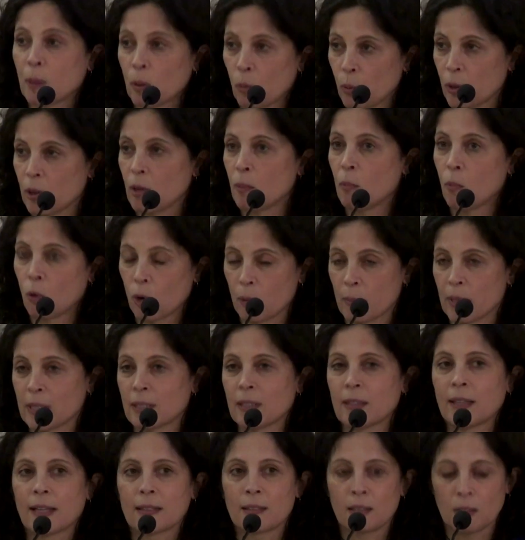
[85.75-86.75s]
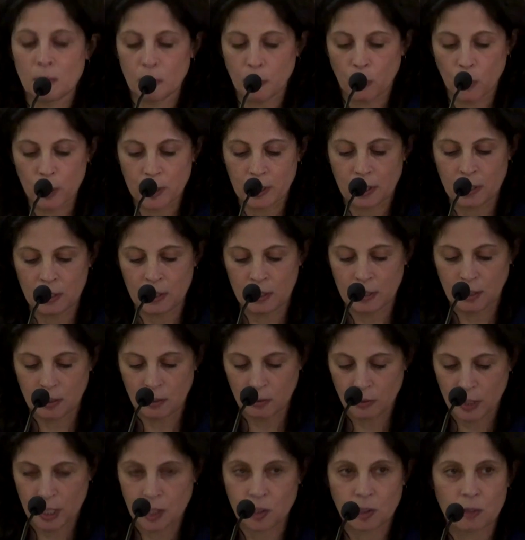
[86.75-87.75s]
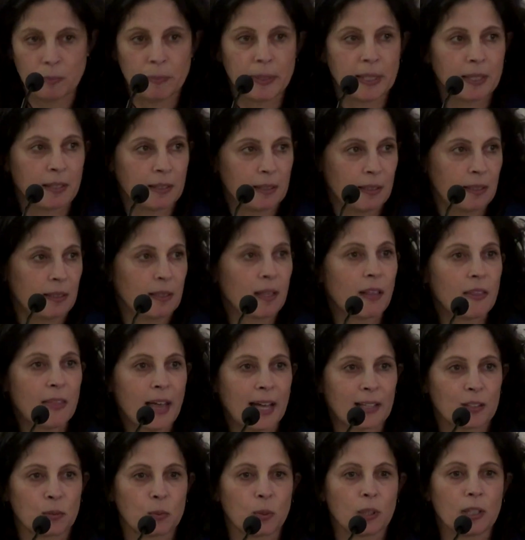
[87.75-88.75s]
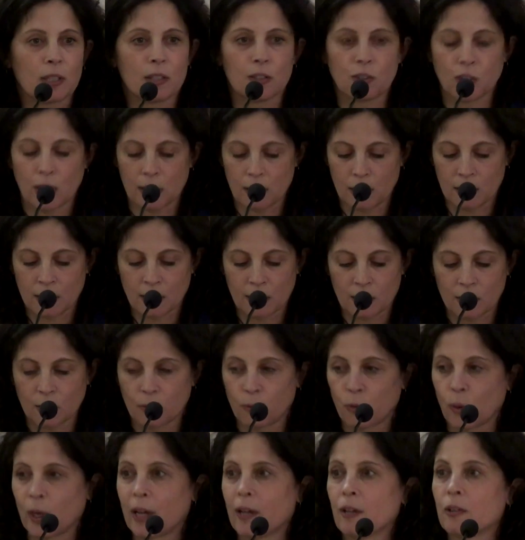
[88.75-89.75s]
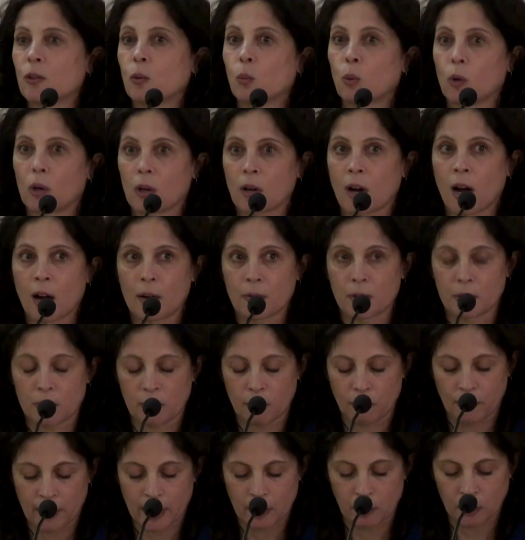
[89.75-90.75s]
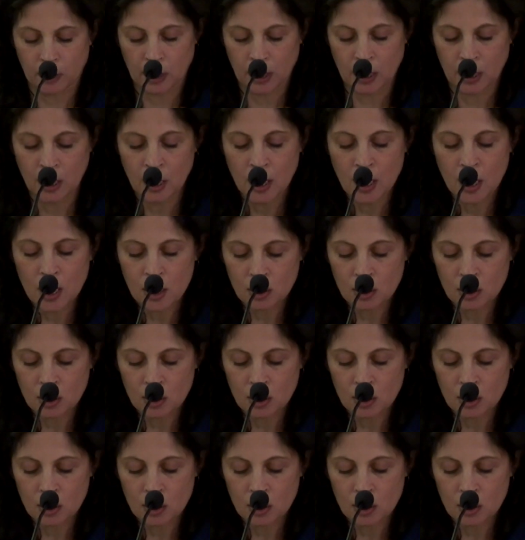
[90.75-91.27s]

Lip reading: but with the Mormons, and that's an important consideration because that's really the genesis of where the World Congress of Family